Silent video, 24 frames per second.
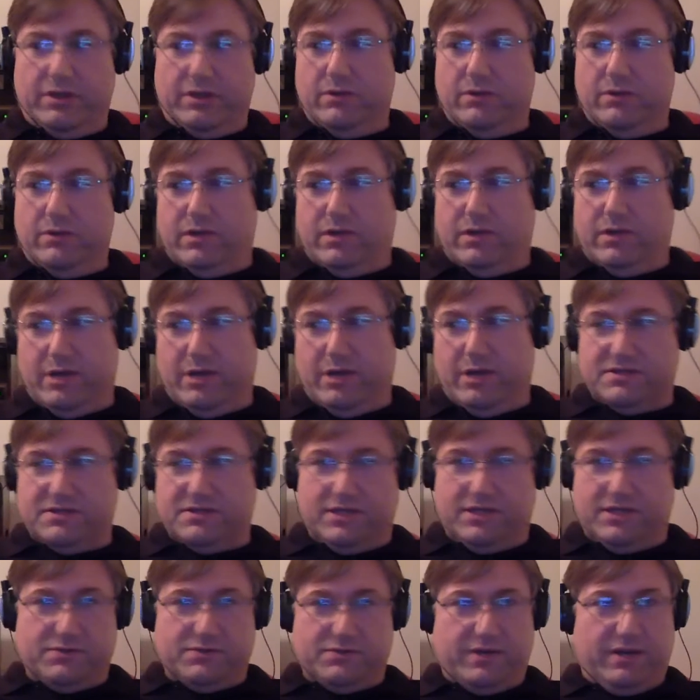go look at my
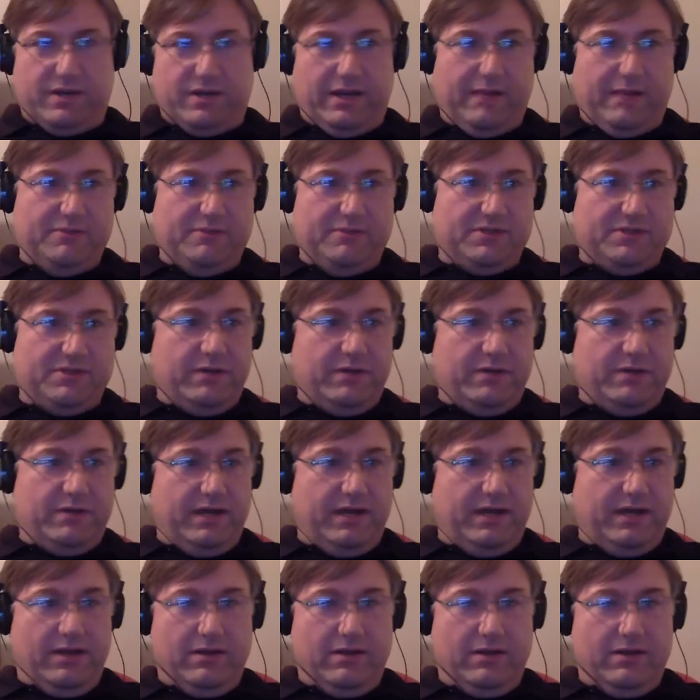sales rank on Amazon right
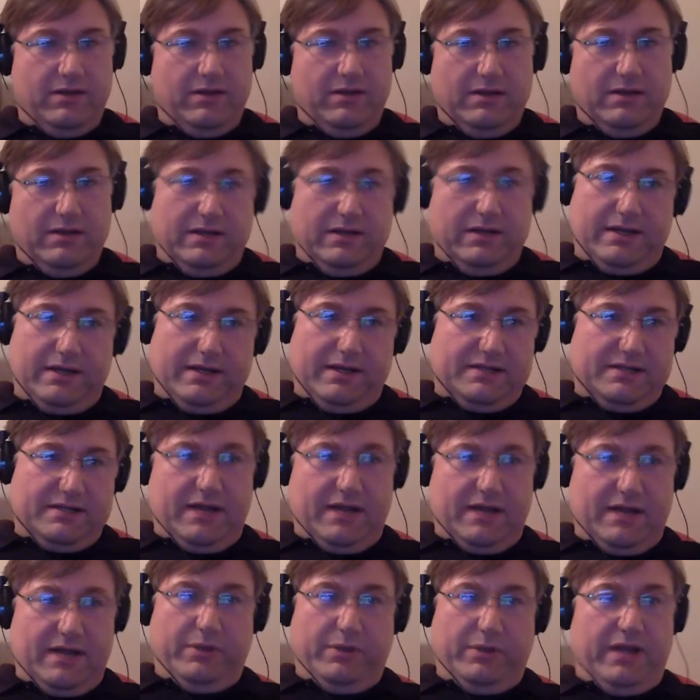now, it's
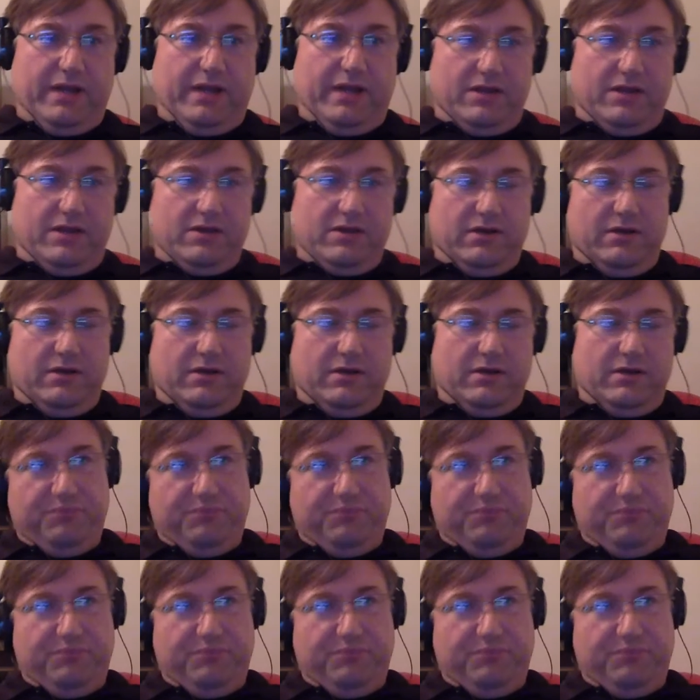not really that good.